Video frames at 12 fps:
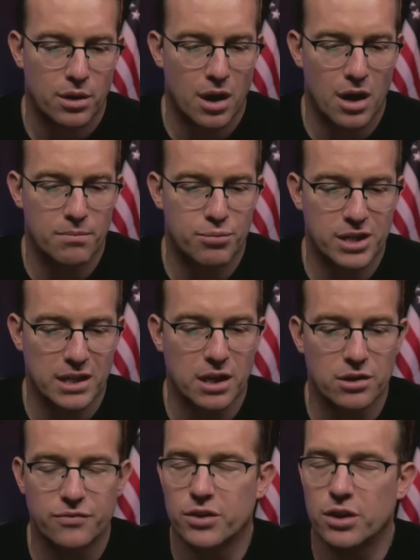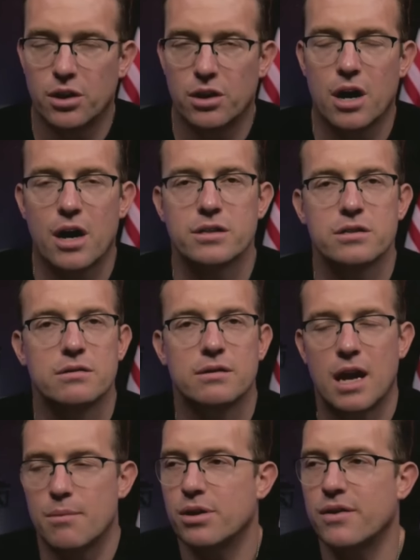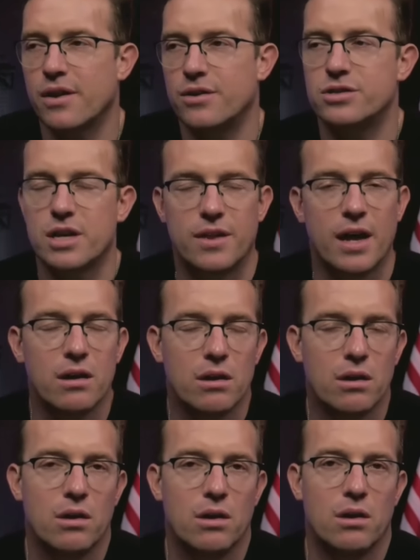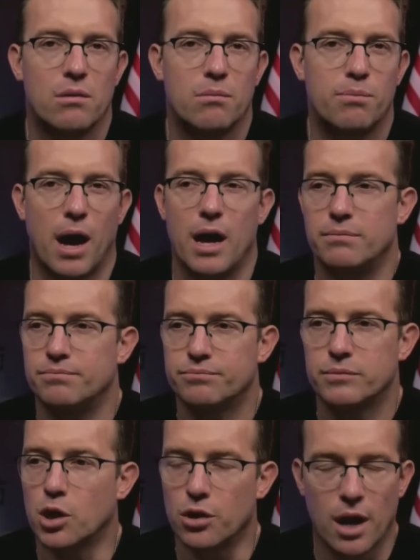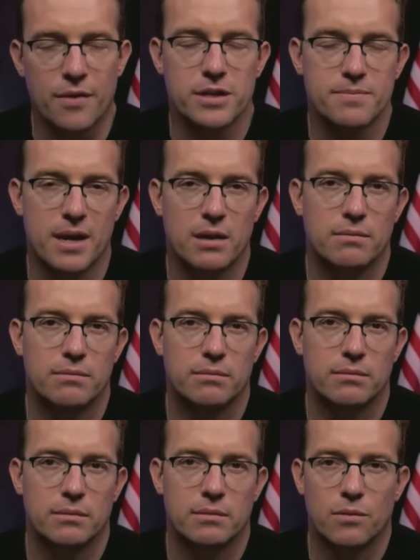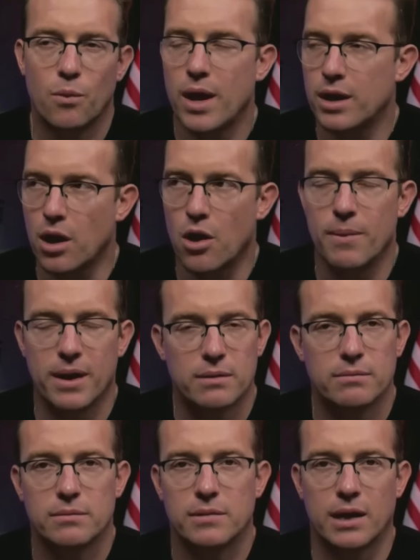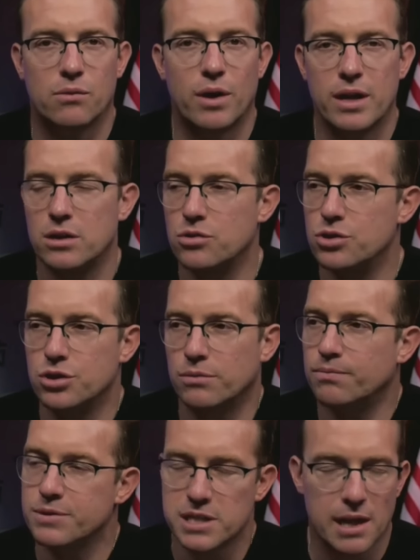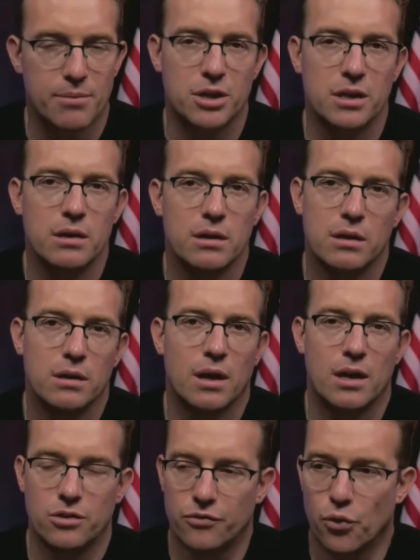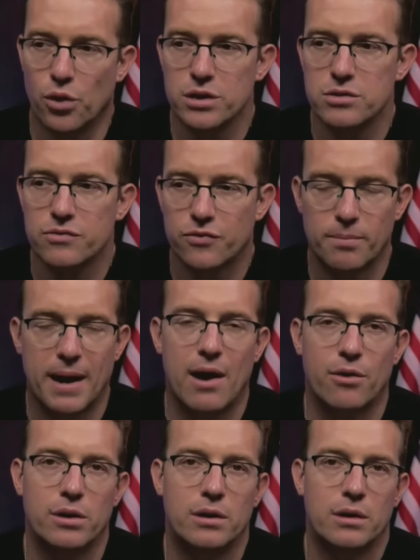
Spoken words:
Protect Dr. Phil at all costs. Can't believe I ever said that. But good on this man. Way to go, man. Like, way to use your celebrity and your voice for power.